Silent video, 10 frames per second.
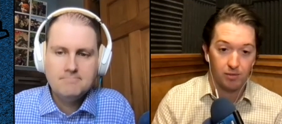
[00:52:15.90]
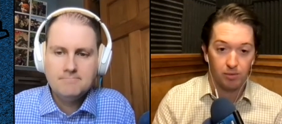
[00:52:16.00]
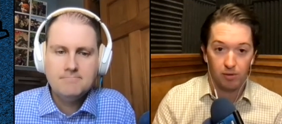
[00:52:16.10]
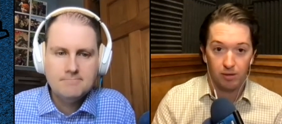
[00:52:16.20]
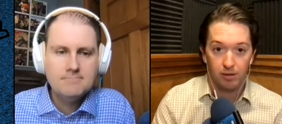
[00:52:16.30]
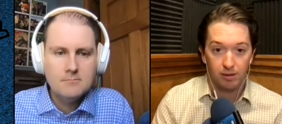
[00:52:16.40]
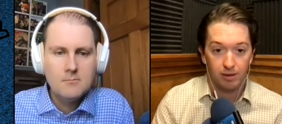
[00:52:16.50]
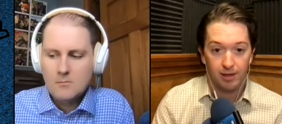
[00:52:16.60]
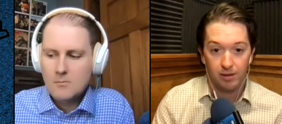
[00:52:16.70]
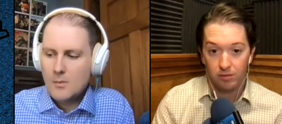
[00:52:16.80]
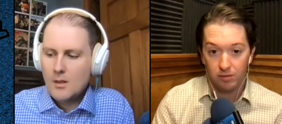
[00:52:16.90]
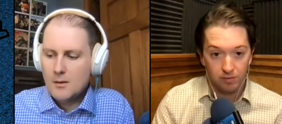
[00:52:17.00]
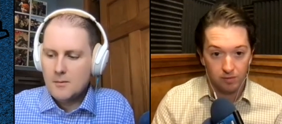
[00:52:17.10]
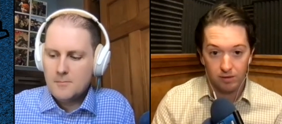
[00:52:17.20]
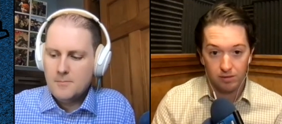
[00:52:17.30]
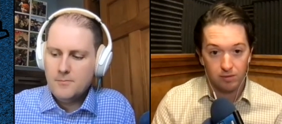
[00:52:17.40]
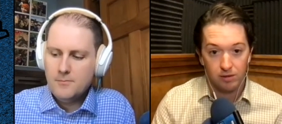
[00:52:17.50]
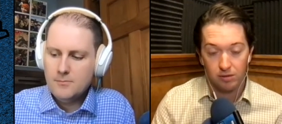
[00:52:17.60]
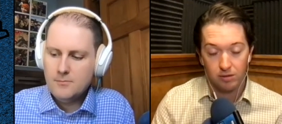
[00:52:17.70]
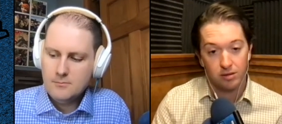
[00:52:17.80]
Speaker 1: important and how useful these
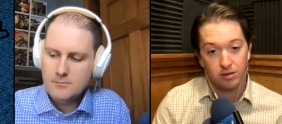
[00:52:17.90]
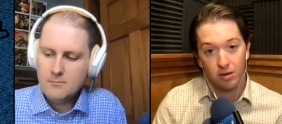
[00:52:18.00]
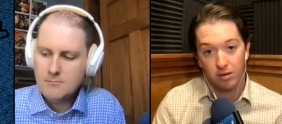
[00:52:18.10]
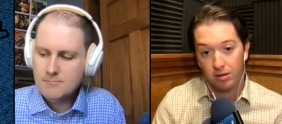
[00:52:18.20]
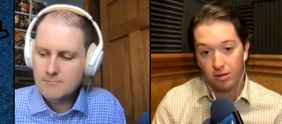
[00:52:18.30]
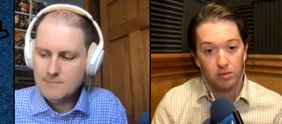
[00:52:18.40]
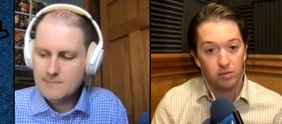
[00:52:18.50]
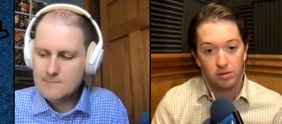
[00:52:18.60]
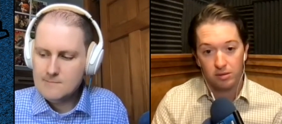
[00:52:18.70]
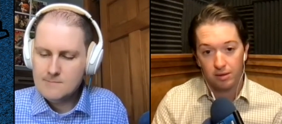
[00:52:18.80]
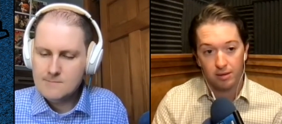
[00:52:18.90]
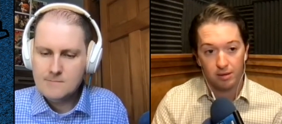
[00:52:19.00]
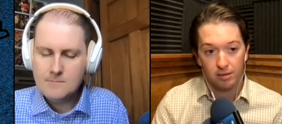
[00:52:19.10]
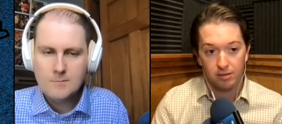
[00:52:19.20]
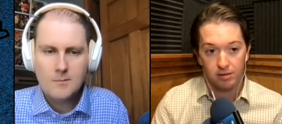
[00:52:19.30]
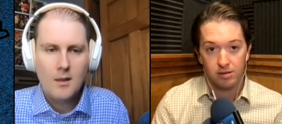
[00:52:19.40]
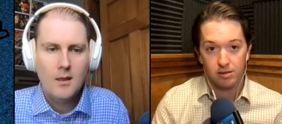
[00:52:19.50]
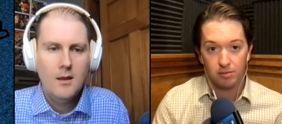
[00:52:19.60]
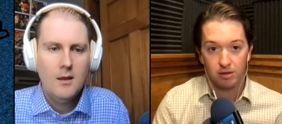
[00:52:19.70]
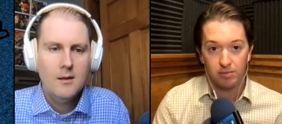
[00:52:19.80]
resources are to use, I think is
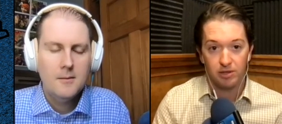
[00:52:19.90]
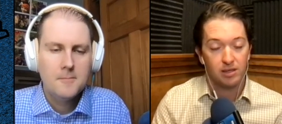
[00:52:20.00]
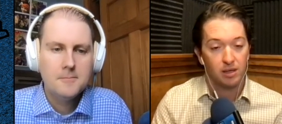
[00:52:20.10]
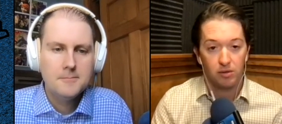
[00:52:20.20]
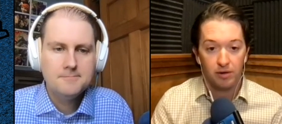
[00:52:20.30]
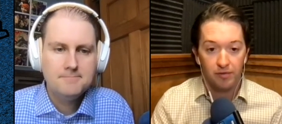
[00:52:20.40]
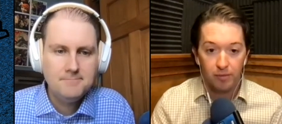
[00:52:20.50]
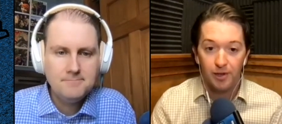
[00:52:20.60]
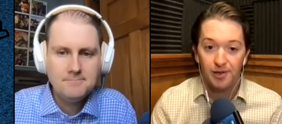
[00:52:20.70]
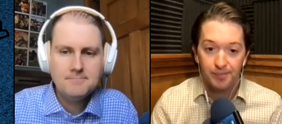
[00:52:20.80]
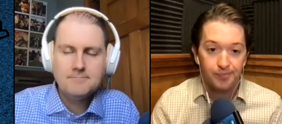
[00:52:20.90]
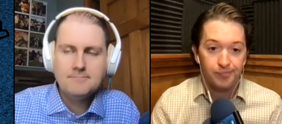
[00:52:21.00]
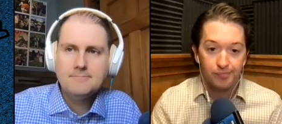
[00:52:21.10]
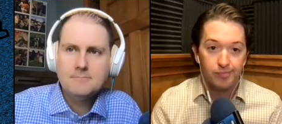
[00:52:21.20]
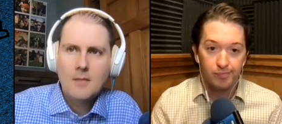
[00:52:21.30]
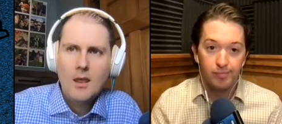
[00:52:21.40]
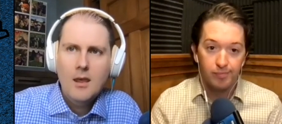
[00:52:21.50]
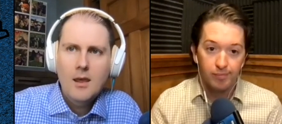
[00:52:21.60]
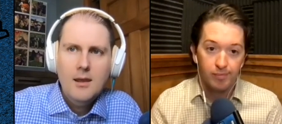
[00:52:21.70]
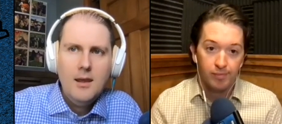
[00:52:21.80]
just a, a big takeaway for me.
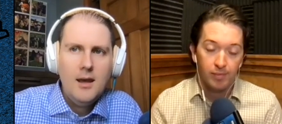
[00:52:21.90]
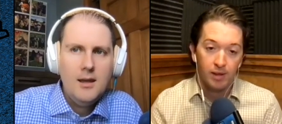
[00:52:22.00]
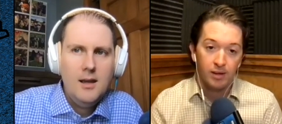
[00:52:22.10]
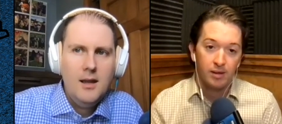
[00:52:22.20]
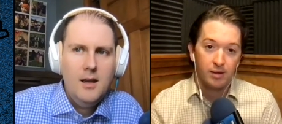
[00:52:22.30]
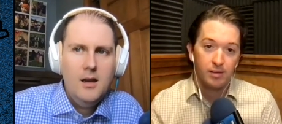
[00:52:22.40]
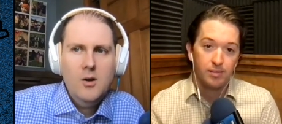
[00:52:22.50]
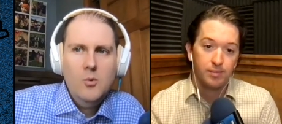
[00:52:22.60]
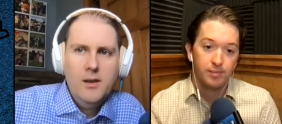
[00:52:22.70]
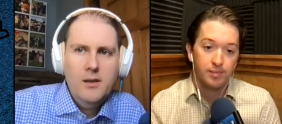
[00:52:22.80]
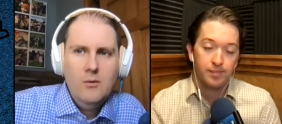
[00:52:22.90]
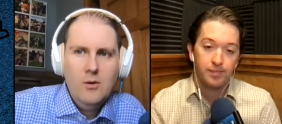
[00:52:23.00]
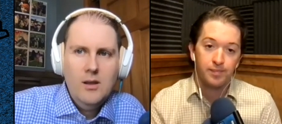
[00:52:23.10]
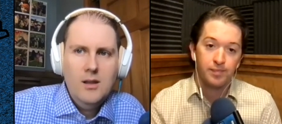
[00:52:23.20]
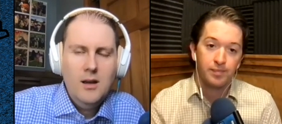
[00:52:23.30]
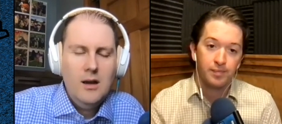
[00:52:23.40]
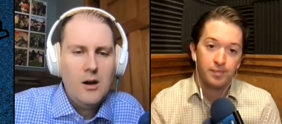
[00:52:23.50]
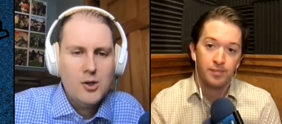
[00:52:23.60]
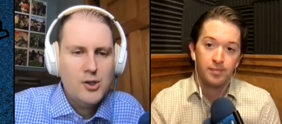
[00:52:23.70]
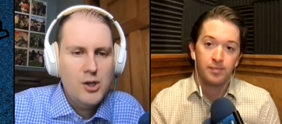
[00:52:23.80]
Speaker 2: Yeah, and, and I know we in, in,
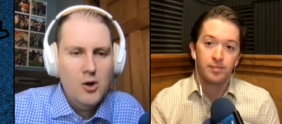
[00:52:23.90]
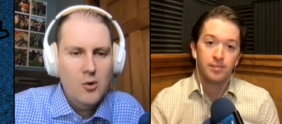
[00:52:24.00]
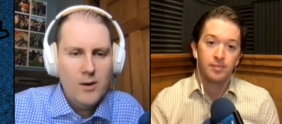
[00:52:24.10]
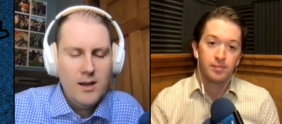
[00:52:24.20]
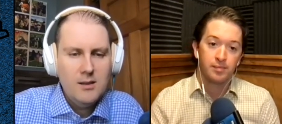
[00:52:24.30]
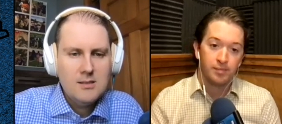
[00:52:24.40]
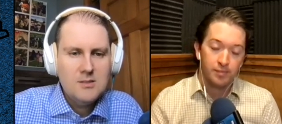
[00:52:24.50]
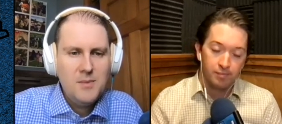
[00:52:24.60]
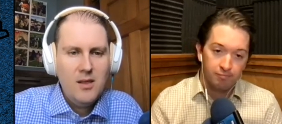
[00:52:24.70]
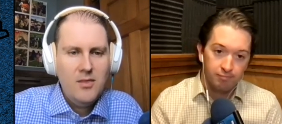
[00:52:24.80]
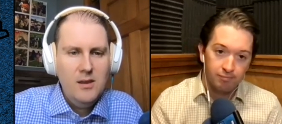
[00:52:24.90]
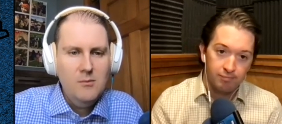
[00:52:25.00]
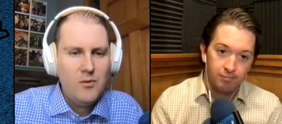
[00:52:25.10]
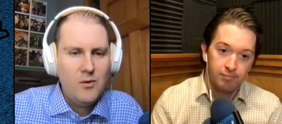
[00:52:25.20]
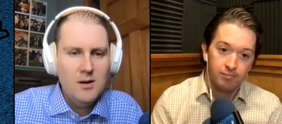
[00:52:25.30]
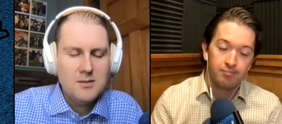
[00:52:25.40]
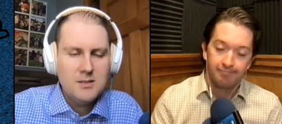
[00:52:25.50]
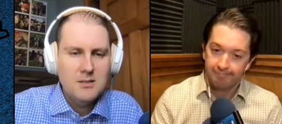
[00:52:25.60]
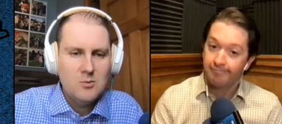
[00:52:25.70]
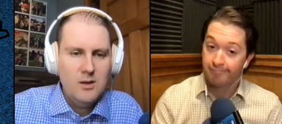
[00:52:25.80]
our show, right? This has been a theme for
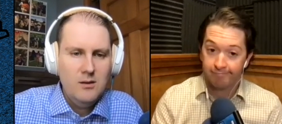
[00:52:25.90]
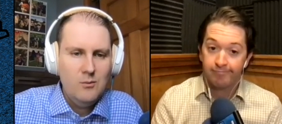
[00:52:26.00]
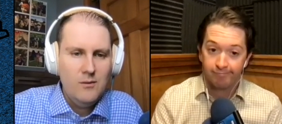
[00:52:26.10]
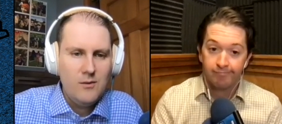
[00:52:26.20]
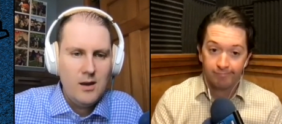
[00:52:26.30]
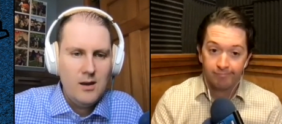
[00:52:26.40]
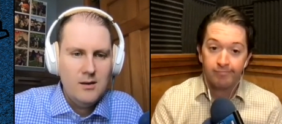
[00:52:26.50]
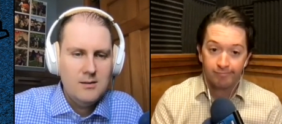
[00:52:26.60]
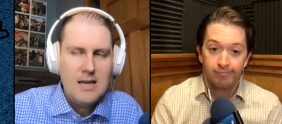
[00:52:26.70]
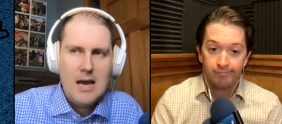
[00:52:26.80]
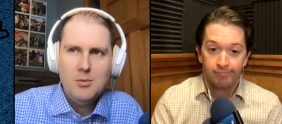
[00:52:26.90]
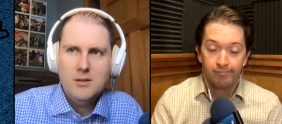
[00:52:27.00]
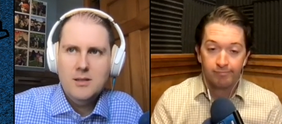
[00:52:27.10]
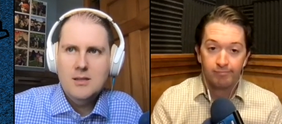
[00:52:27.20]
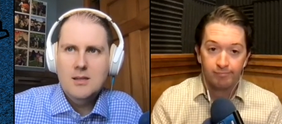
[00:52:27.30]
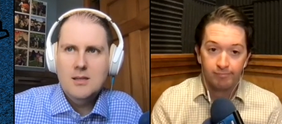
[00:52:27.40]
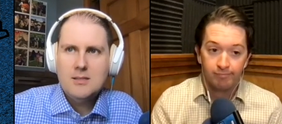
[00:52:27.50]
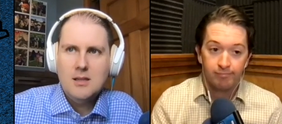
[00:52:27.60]
us as we we've kind of dabbled in this